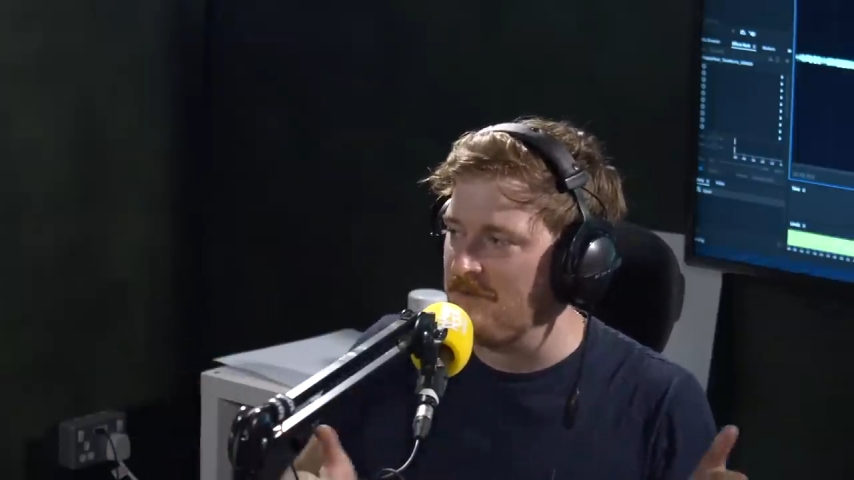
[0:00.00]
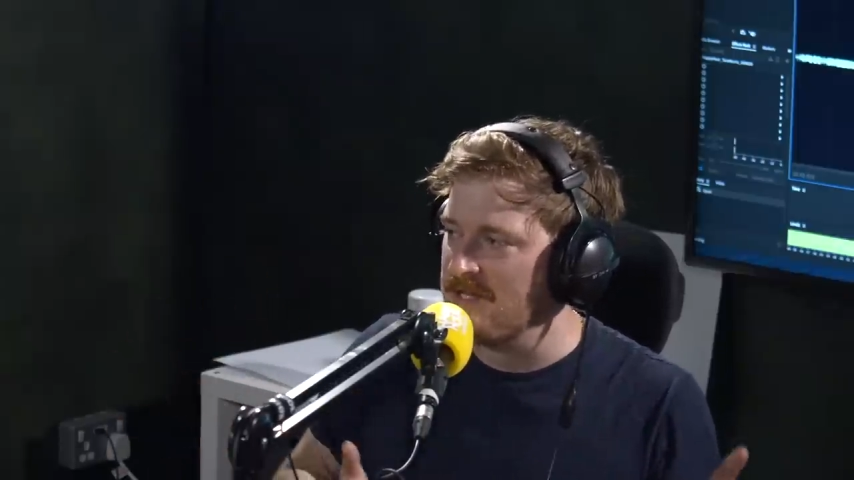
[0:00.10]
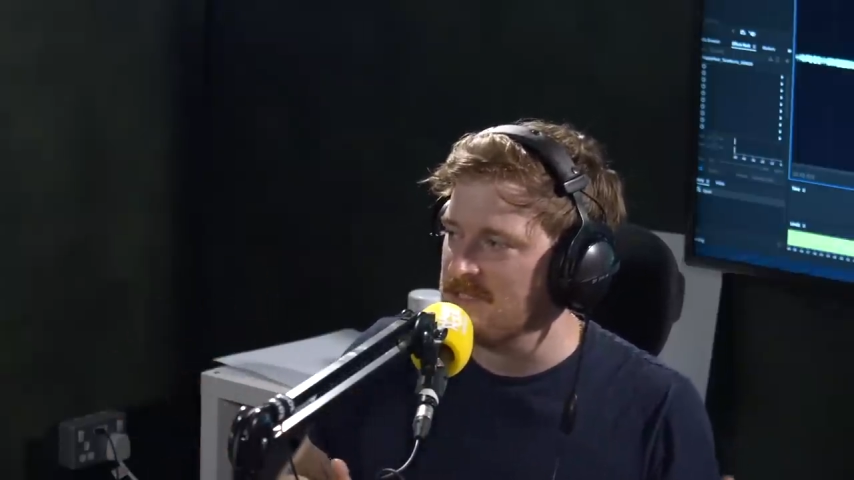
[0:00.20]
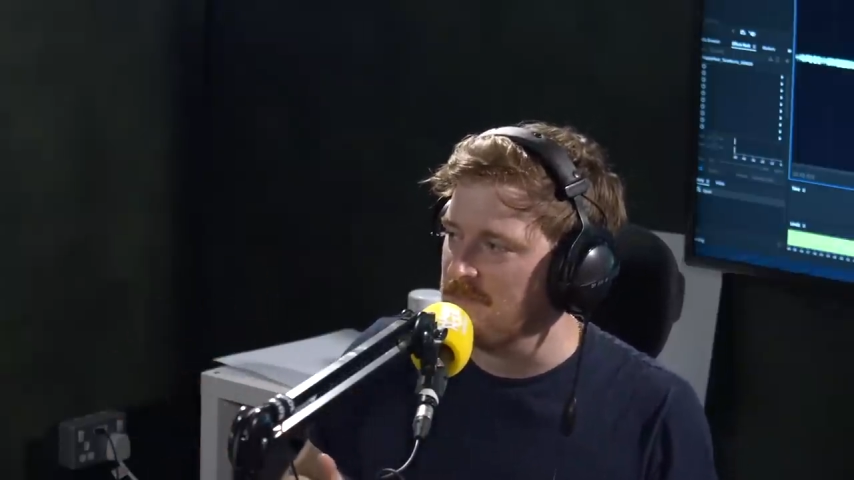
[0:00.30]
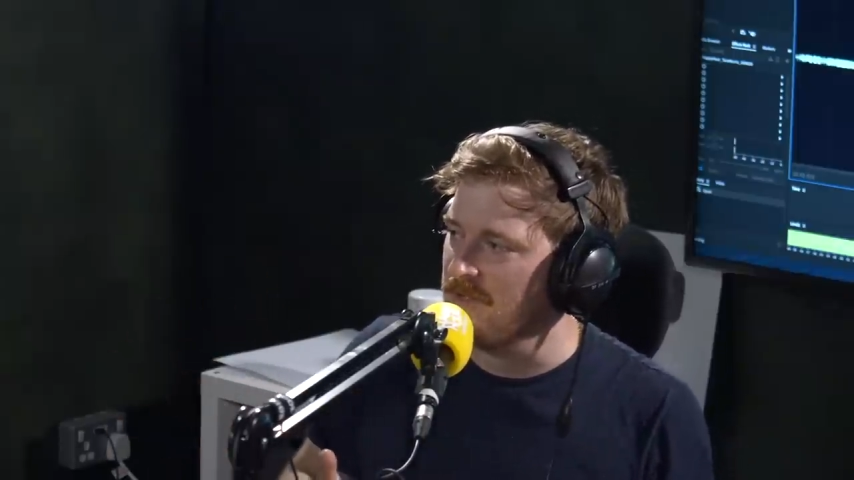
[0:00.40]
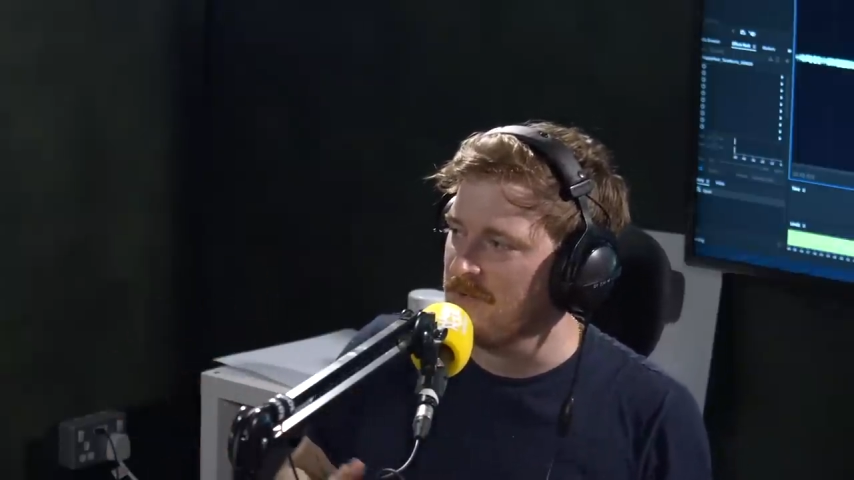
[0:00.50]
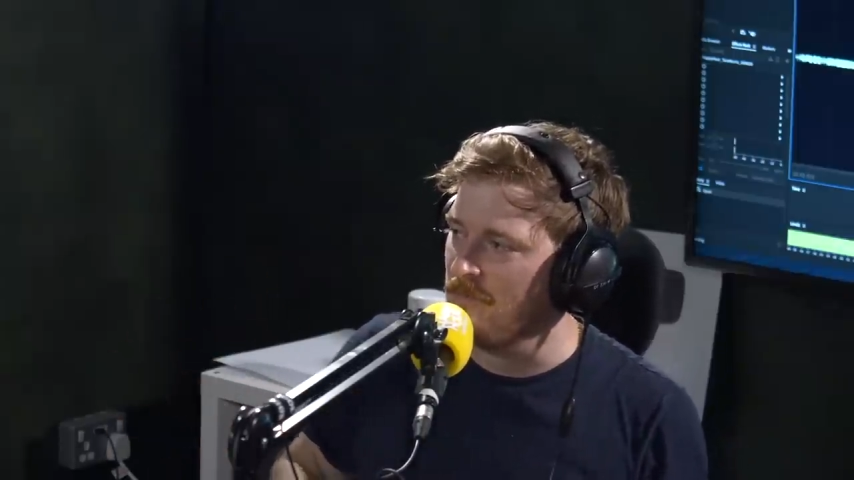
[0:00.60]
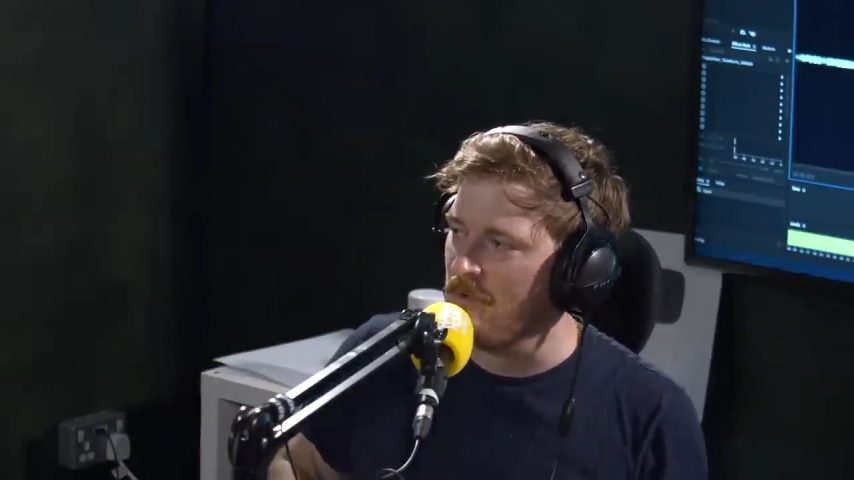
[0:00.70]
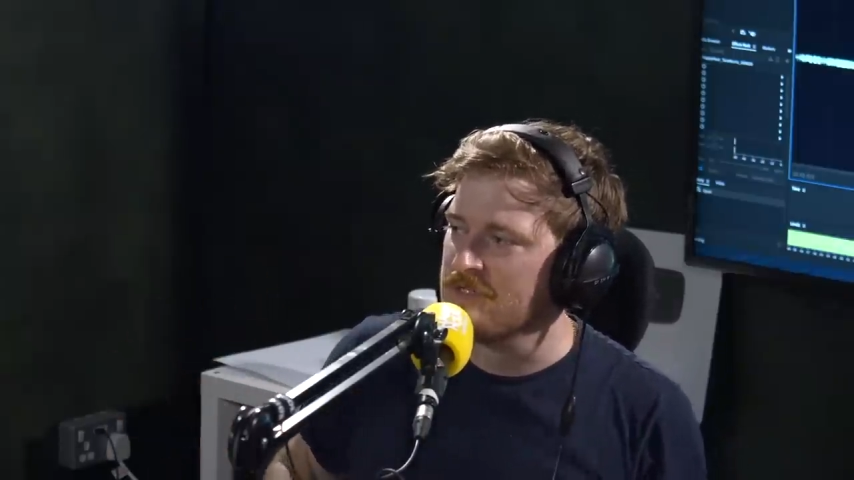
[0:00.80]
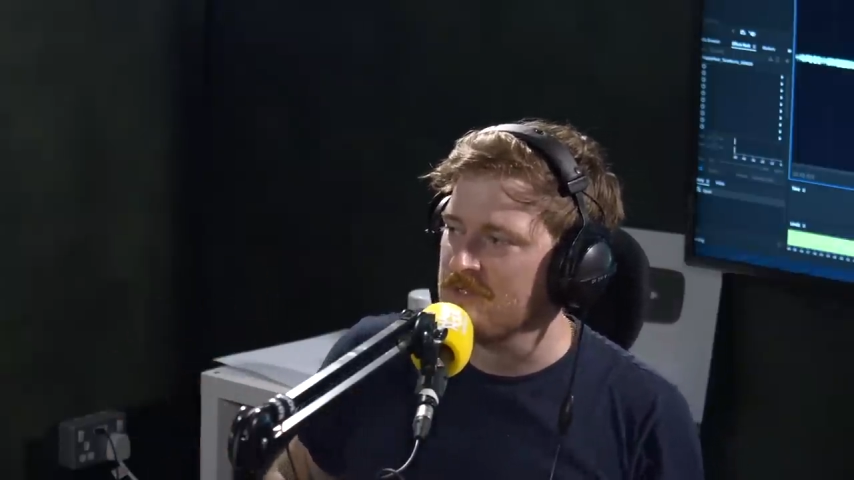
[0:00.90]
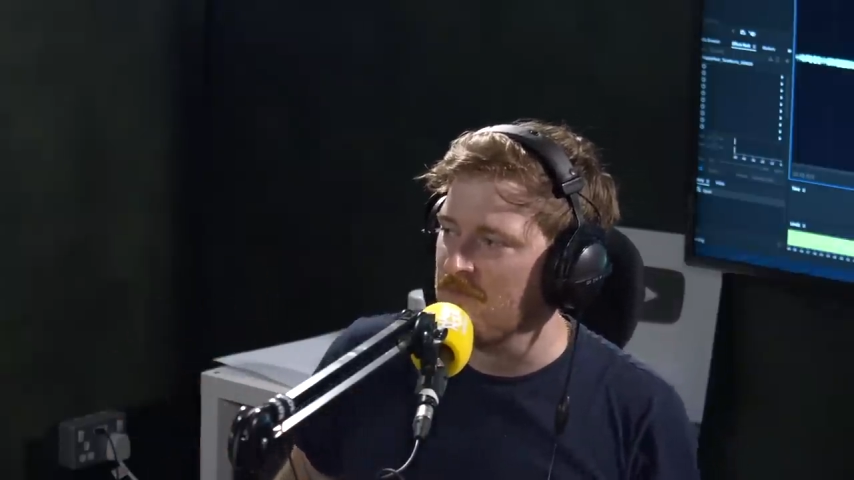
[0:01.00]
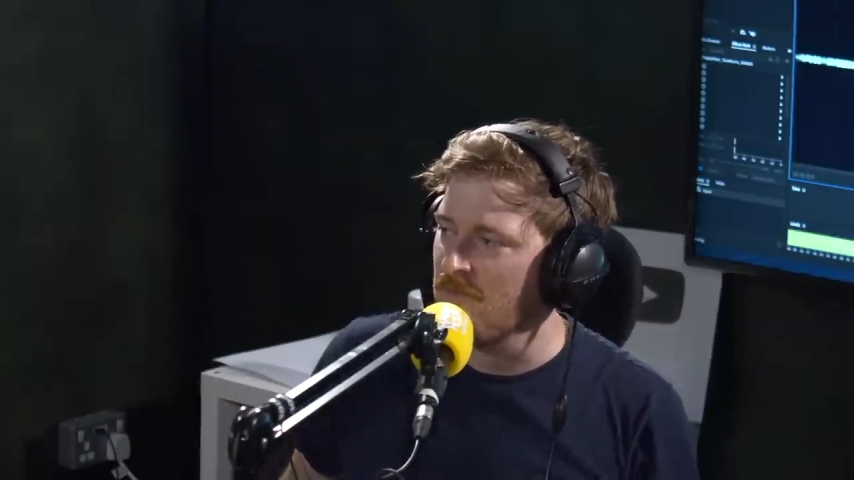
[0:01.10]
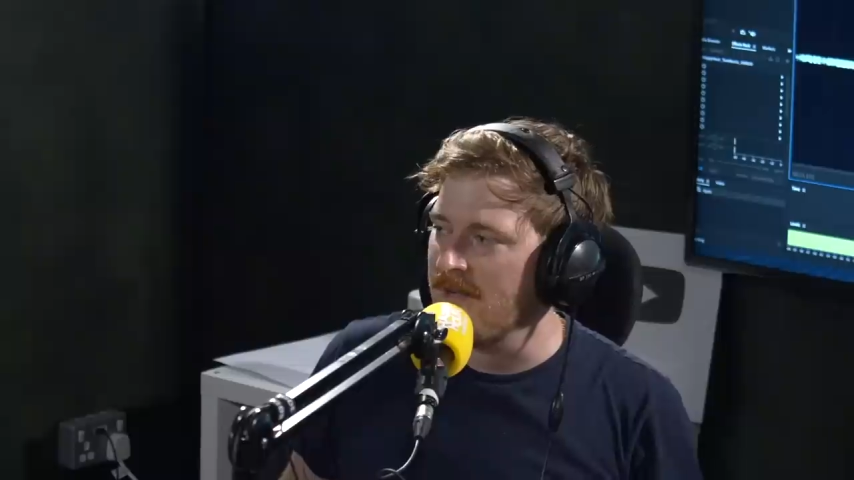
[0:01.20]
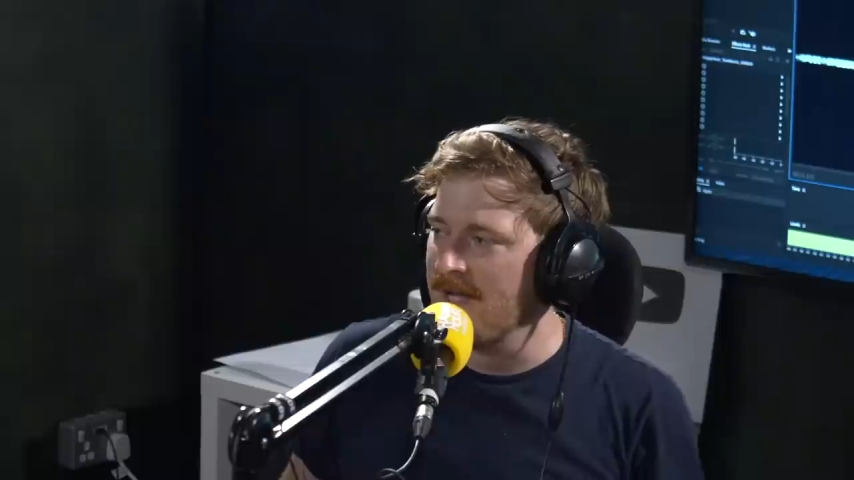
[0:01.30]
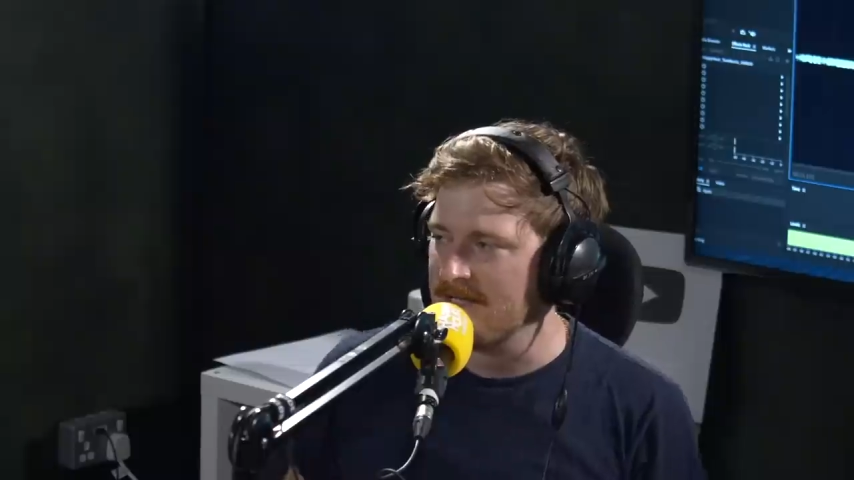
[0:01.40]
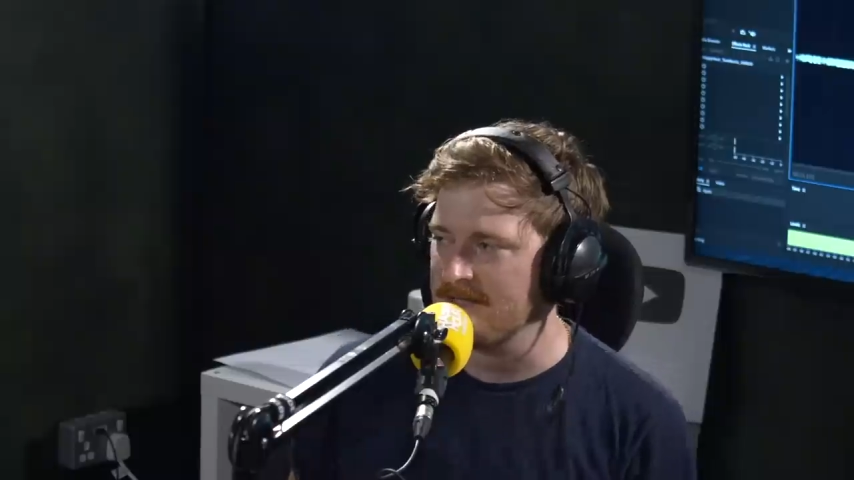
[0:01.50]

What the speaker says: Facebook and watched some of it back,